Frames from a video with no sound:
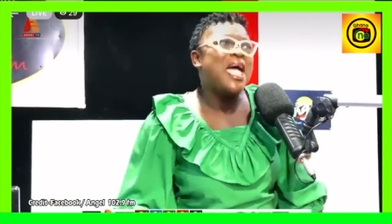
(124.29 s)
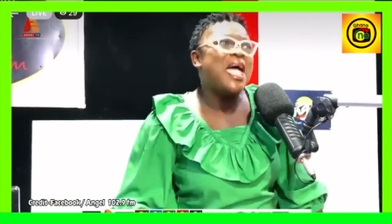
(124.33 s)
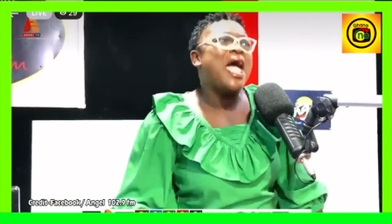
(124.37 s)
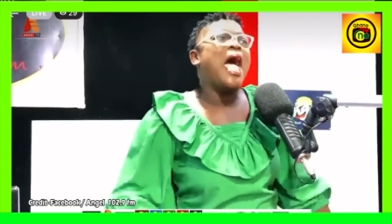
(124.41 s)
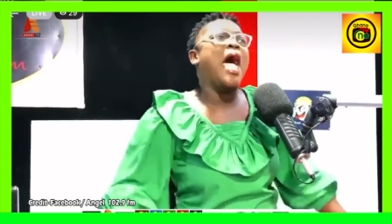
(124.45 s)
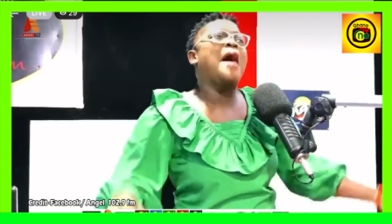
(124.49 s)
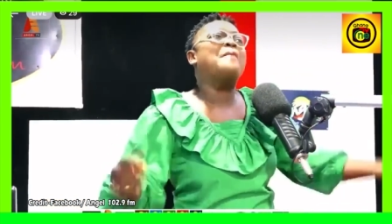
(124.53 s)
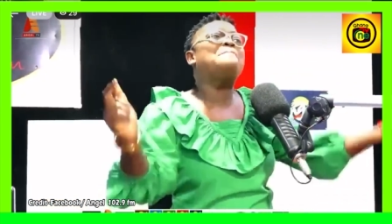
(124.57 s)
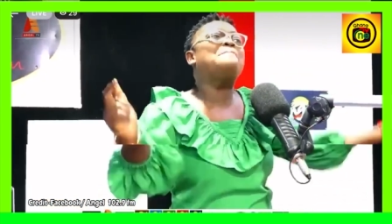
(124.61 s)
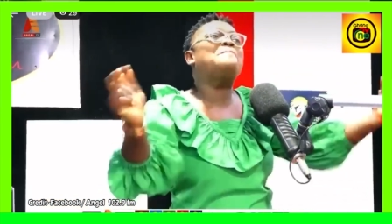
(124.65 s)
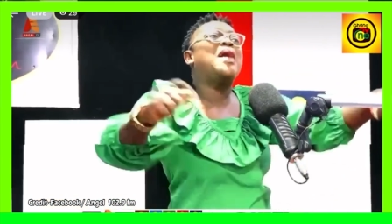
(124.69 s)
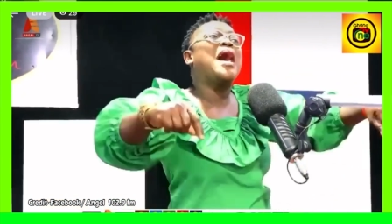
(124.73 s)

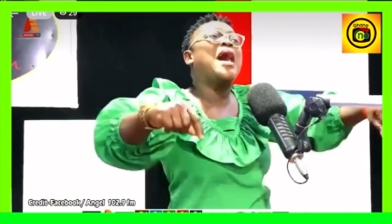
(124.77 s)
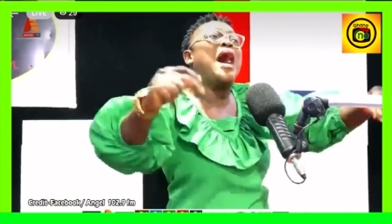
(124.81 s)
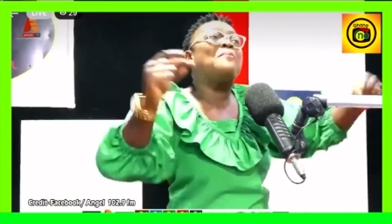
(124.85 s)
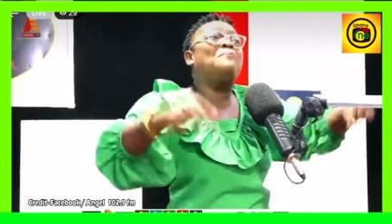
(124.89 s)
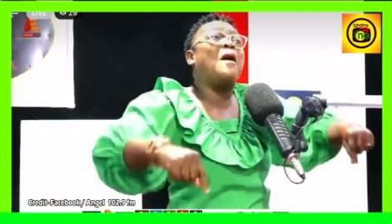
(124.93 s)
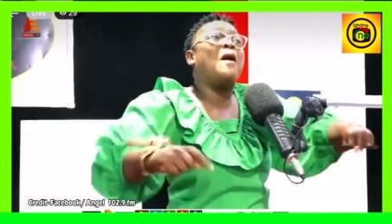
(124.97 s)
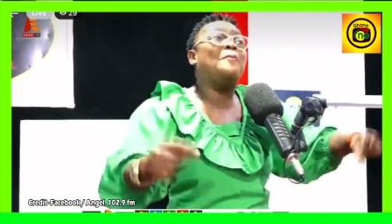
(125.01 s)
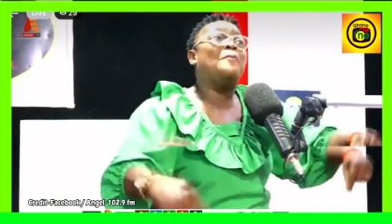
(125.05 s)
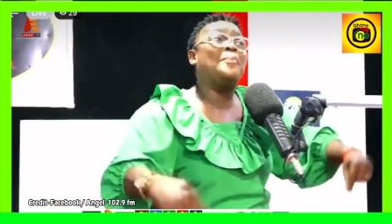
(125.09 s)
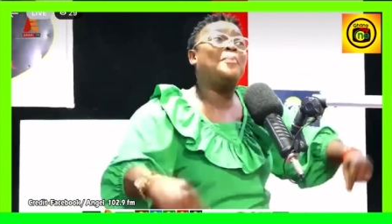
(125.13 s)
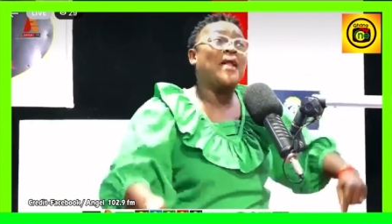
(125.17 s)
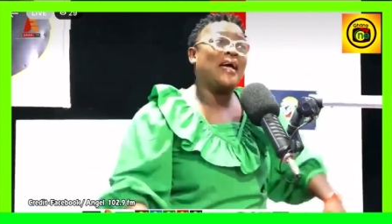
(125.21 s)
ma
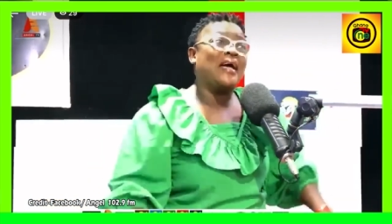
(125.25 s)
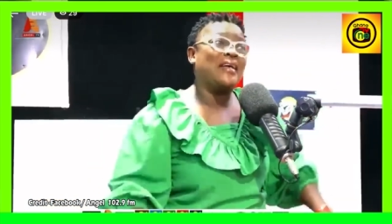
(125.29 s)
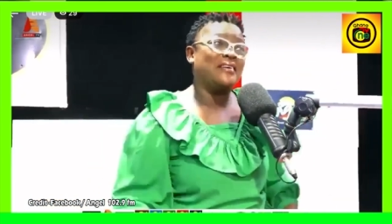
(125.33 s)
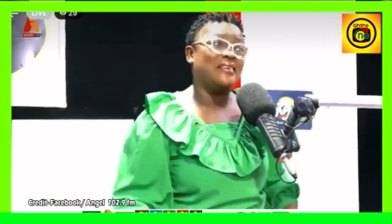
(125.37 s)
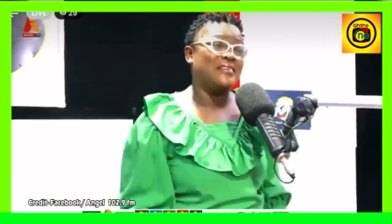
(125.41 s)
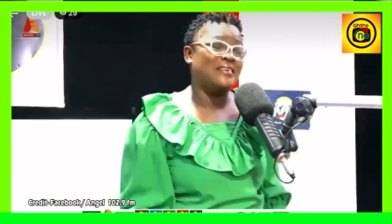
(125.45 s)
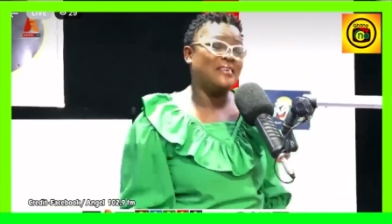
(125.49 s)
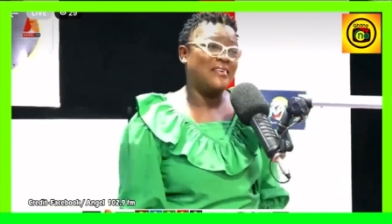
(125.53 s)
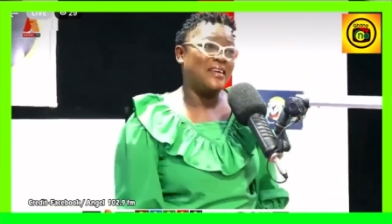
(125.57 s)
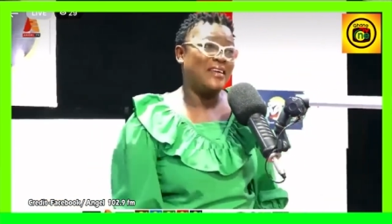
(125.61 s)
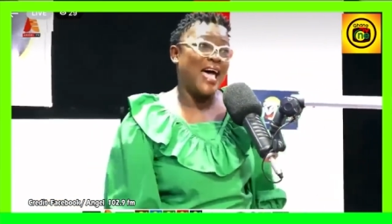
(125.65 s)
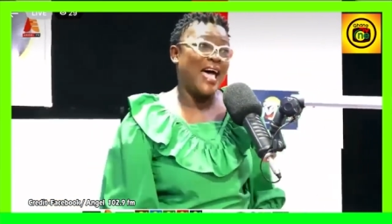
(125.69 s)
abobra
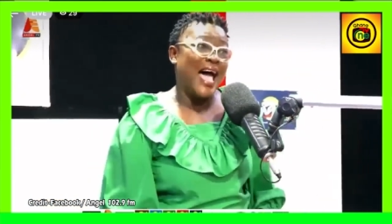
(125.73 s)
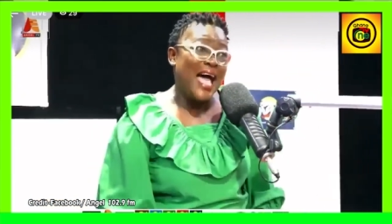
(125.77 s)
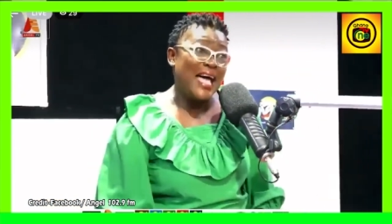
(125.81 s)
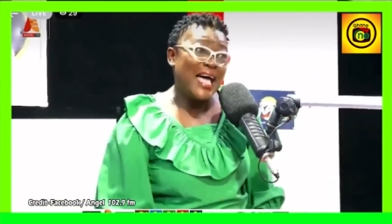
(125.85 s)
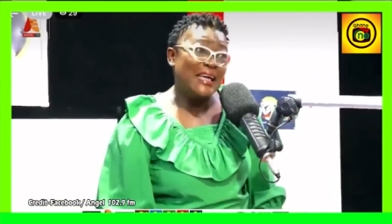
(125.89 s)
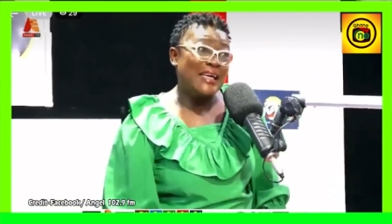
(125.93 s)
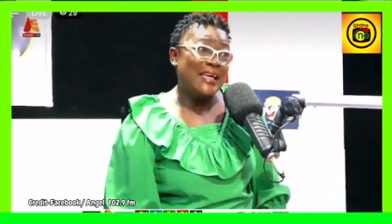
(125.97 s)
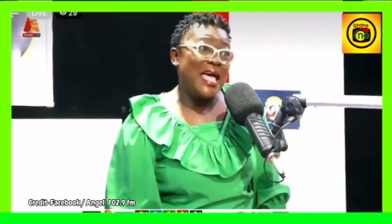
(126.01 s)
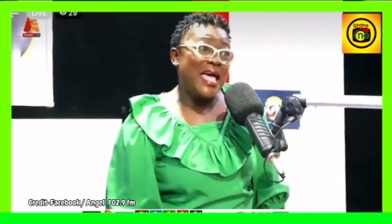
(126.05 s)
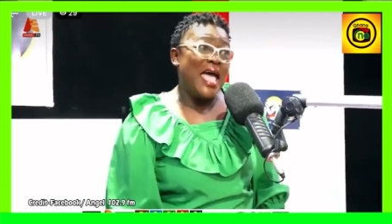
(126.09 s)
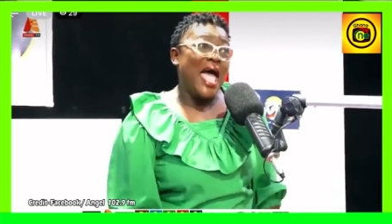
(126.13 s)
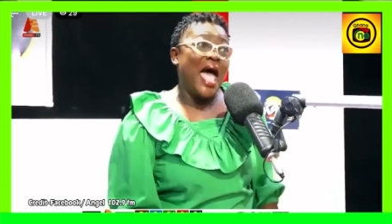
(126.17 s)
eh
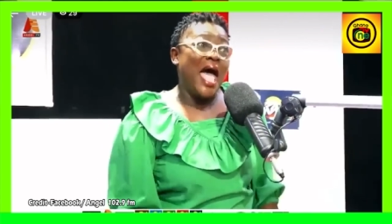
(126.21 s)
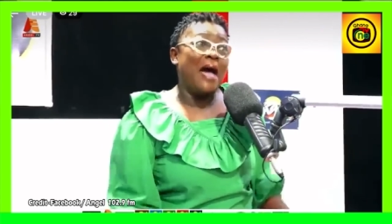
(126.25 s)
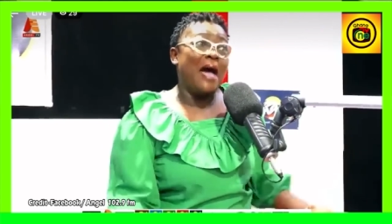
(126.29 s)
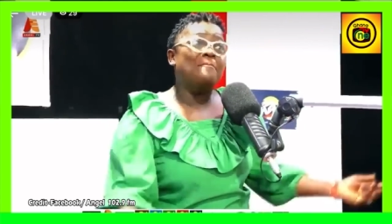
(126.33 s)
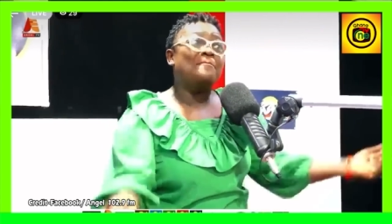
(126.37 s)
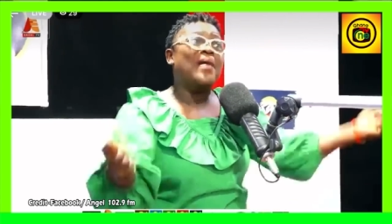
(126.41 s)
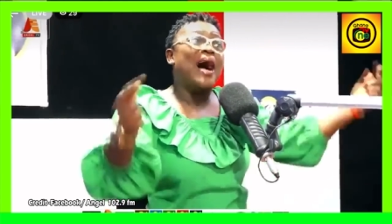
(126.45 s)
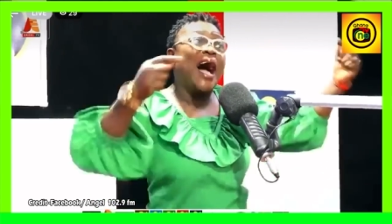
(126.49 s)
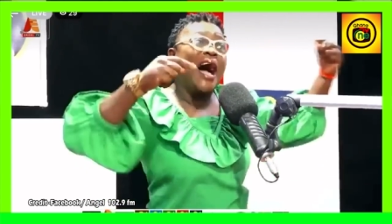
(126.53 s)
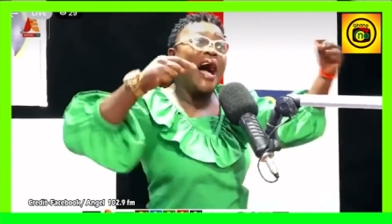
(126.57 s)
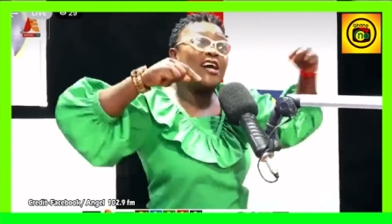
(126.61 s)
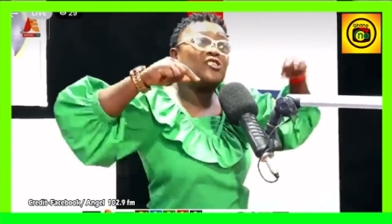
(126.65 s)
e
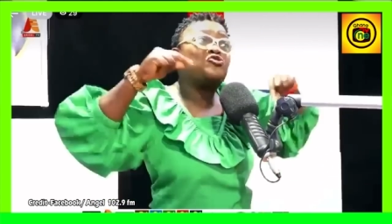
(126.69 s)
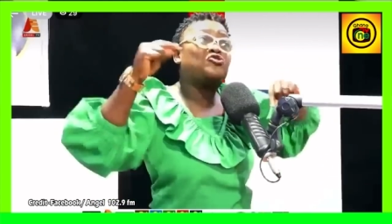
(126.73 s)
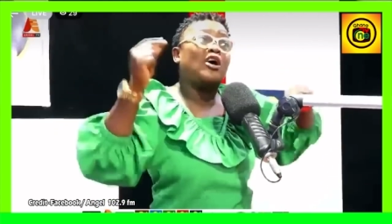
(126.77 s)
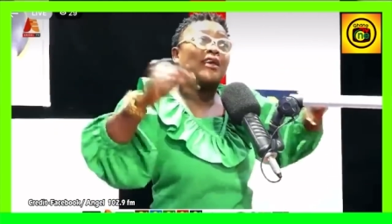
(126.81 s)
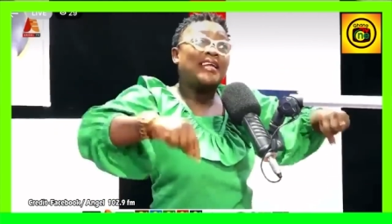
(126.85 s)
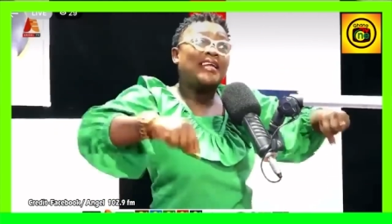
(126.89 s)
ma asori